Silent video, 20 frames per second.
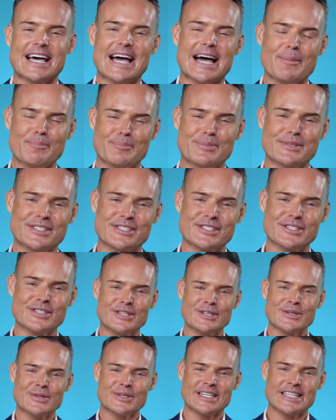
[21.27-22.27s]

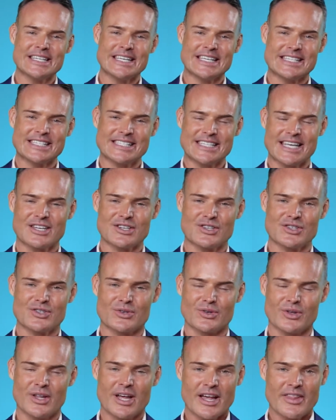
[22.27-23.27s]
absolutely
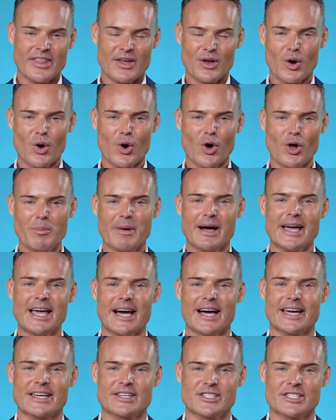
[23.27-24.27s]
essential that all my
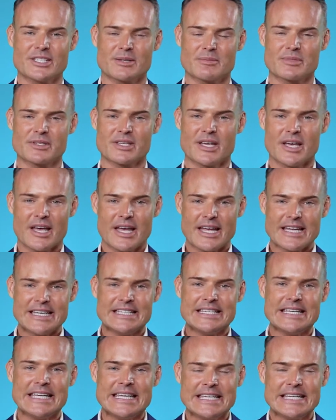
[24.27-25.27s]
items
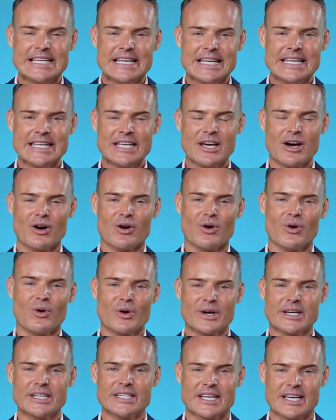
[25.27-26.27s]
neatly are
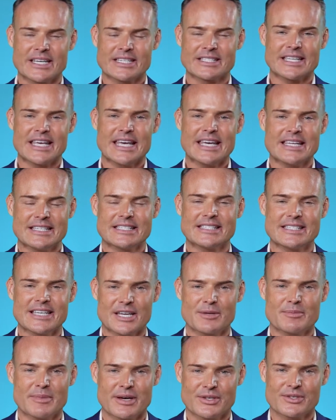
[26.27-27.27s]
organised
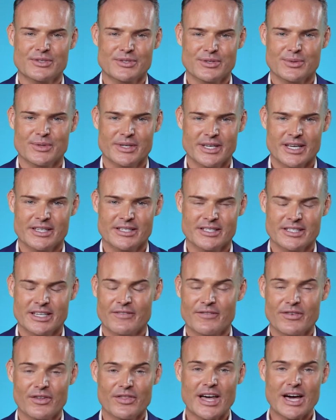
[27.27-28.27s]
inside my suitcases,
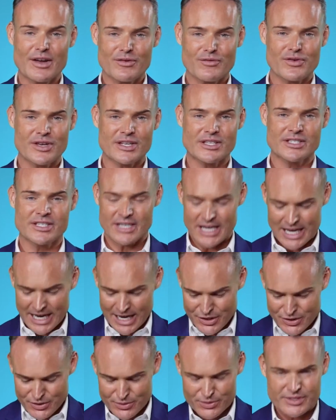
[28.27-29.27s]
and for that reason I
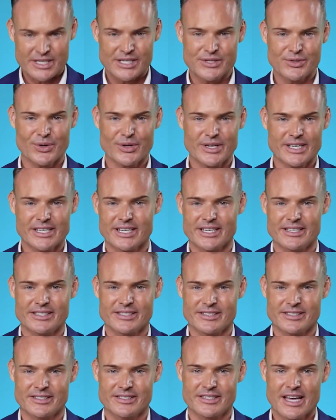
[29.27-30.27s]
use these
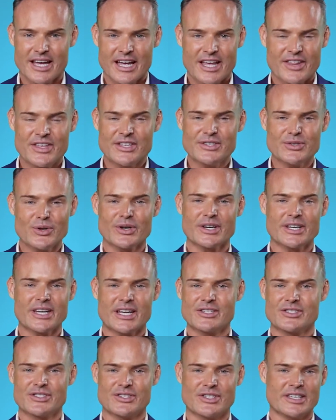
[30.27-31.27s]
organisers. These
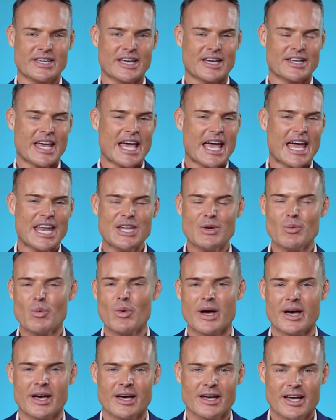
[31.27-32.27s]
organisers you can get
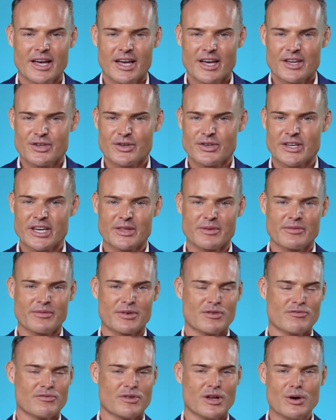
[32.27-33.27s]
anywhere, you can get them from
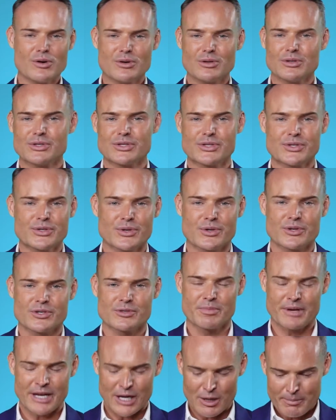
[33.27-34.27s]
your local stores,
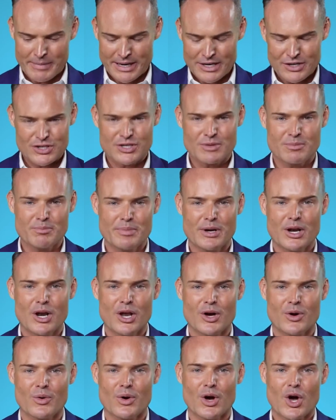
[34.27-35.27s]
but I'll mention
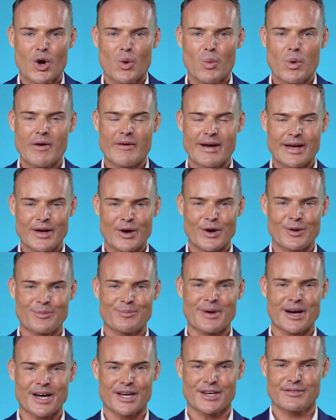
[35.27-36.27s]
below where I got
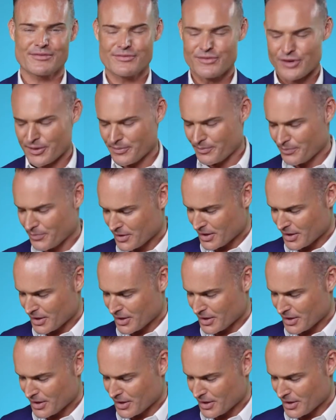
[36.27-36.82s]
mine from.